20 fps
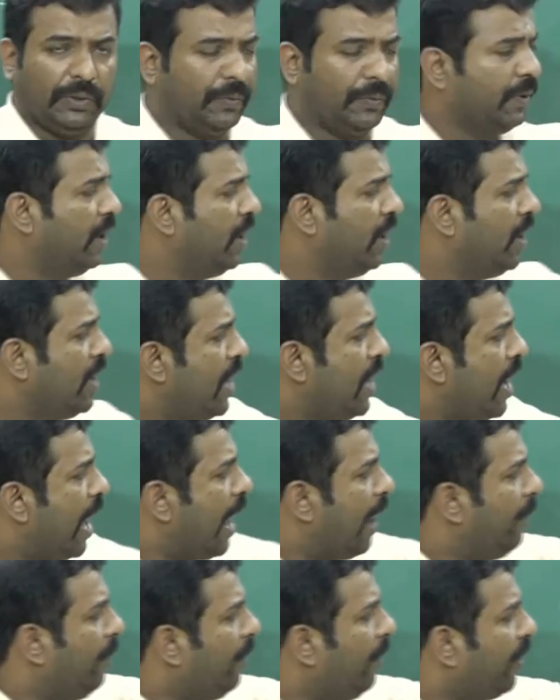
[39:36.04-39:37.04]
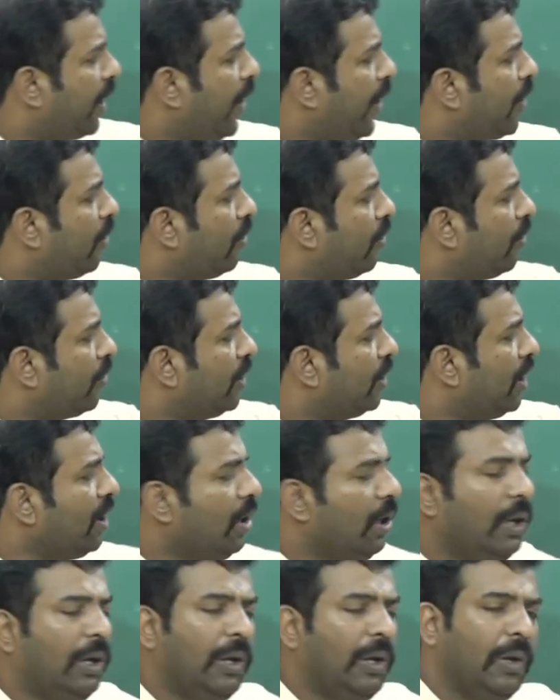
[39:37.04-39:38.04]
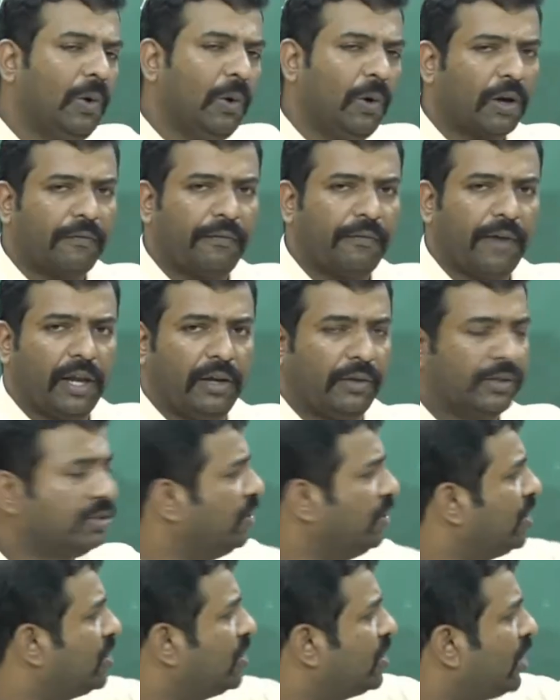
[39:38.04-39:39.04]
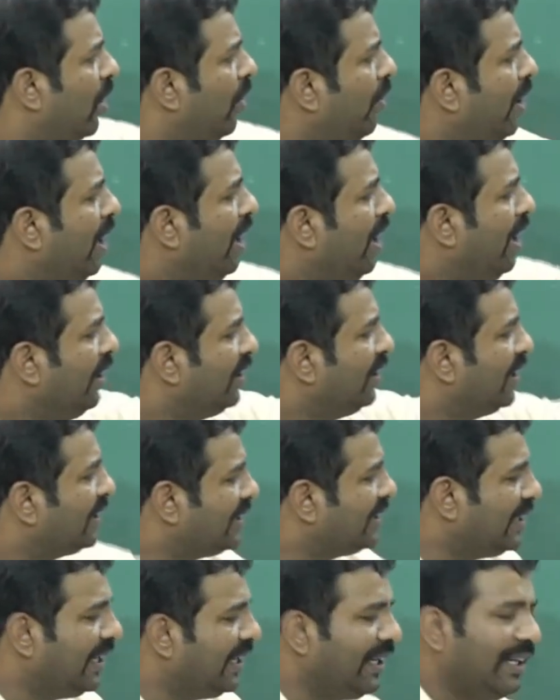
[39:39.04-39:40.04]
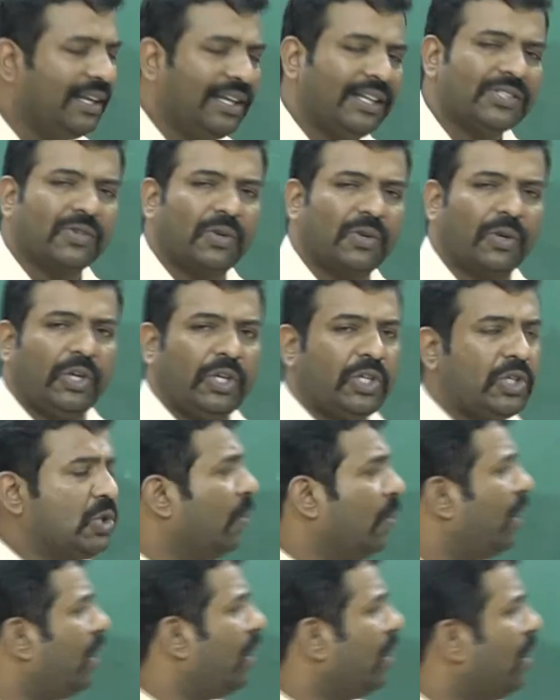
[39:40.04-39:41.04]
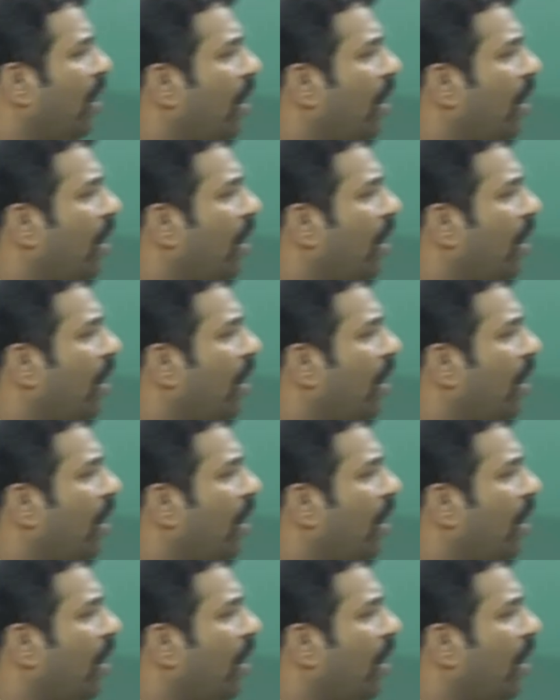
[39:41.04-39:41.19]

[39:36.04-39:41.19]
value. I am trying to round off to the lower value. So this is how the seal is going to